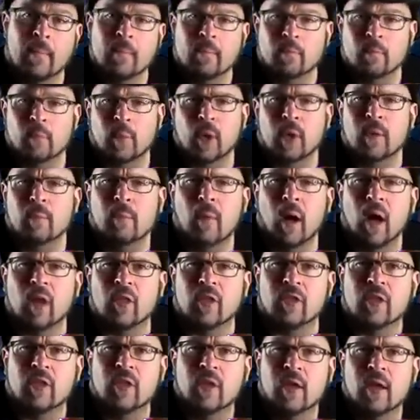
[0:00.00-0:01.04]
per
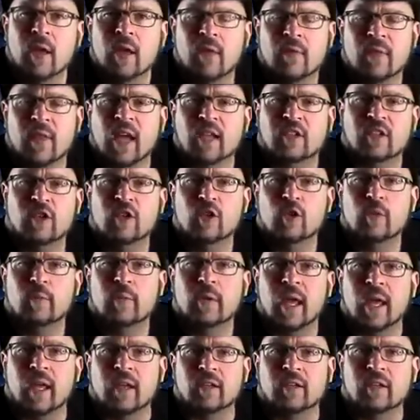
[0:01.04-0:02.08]
month. That's noob
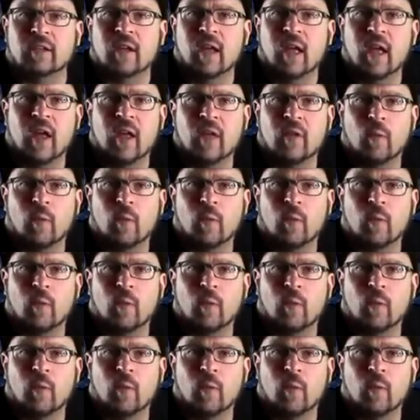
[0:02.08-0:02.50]
gains.